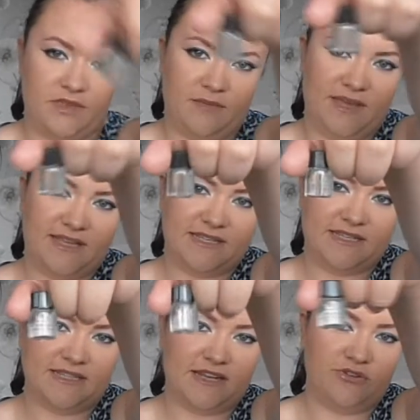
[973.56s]
your
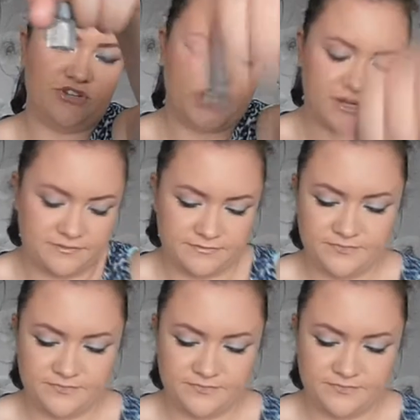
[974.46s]
mixing solution,